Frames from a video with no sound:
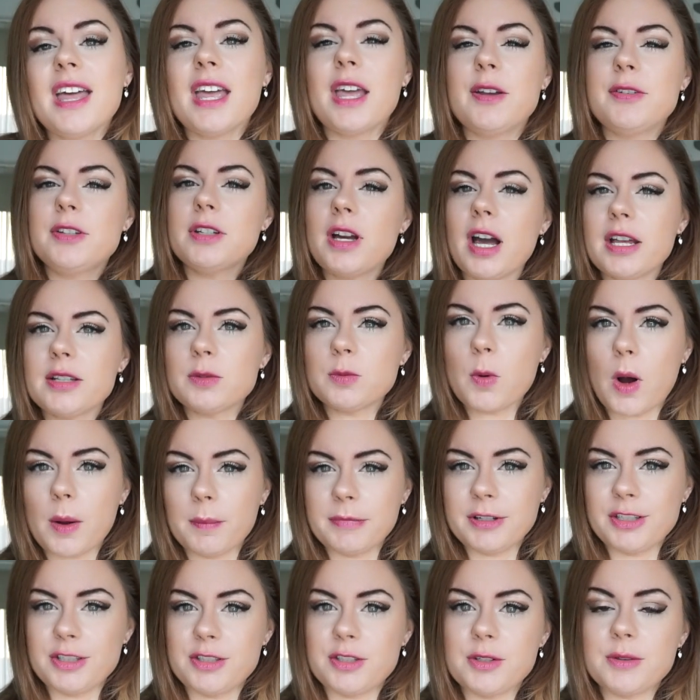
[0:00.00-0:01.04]
If you guys
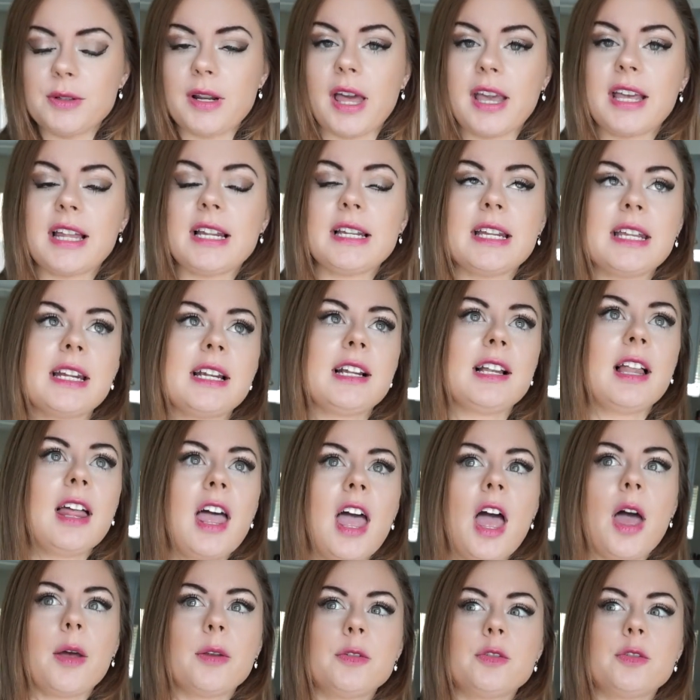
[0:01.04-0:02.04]
want me to do like a little